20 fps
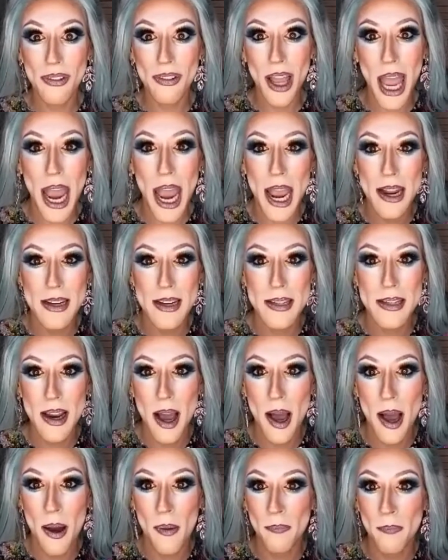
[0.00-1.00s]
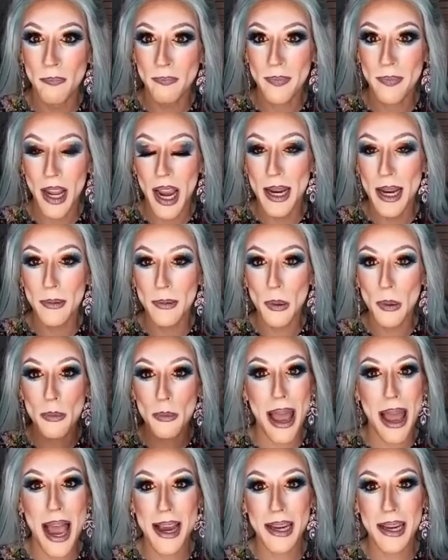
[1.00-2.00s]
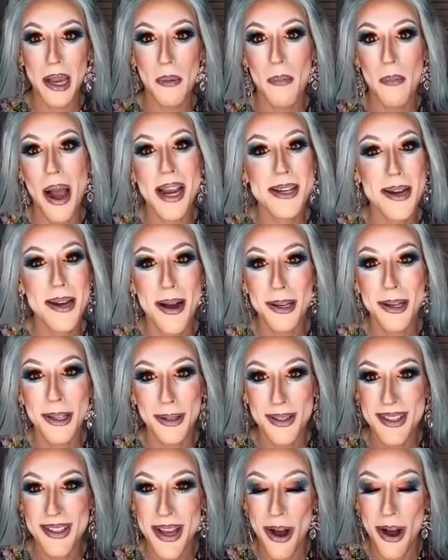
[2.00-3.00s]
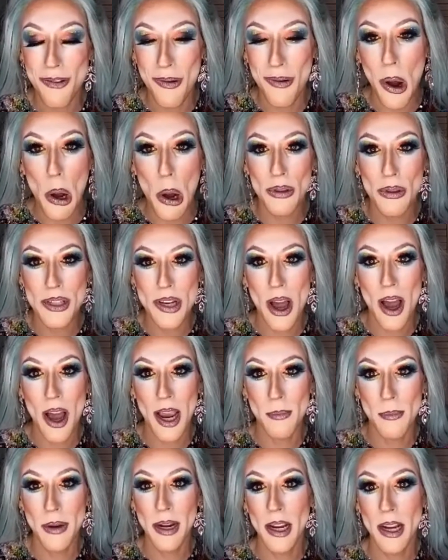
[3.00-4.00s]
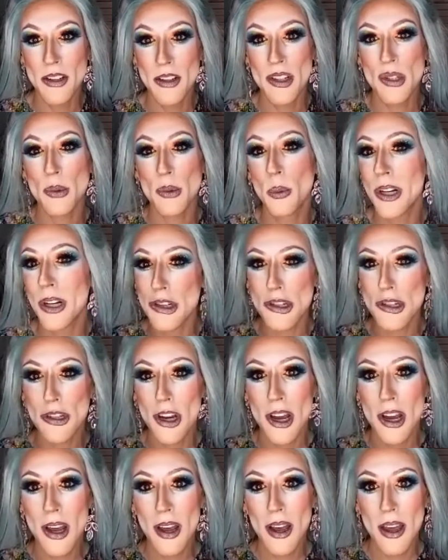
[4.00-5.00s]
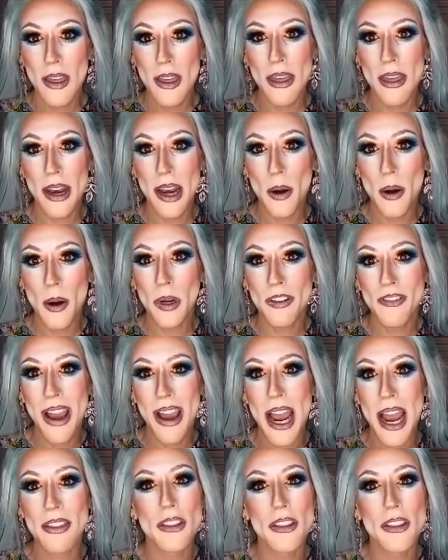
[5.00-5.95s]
And I look back at my younger self all the time and I just wish that I would have had